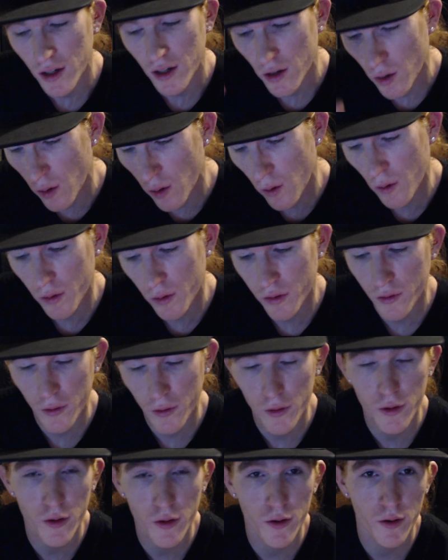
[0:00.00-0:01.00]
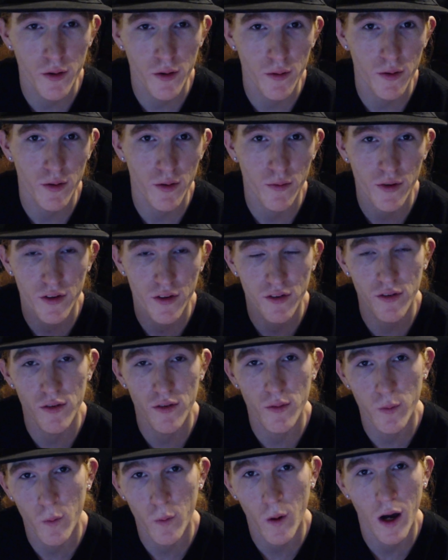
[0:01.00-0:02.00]
go through the
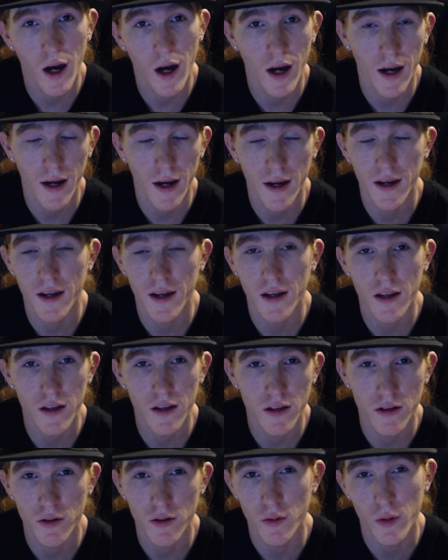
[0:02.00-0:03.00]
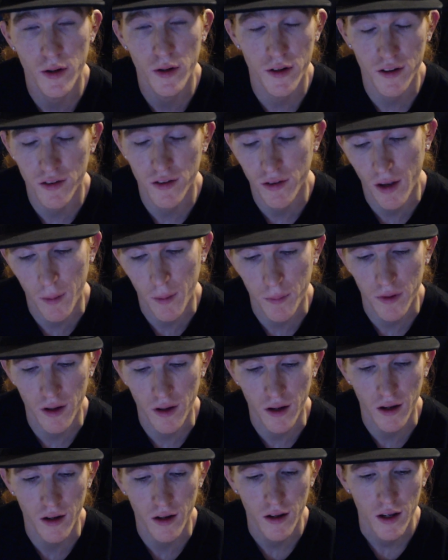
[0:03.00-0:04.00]
reasons why you weren't
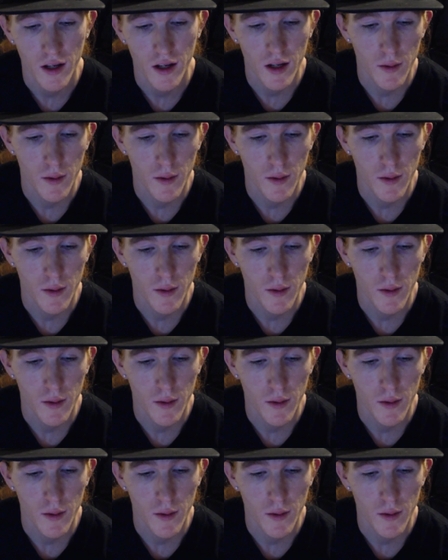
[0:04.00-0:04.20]
accepted,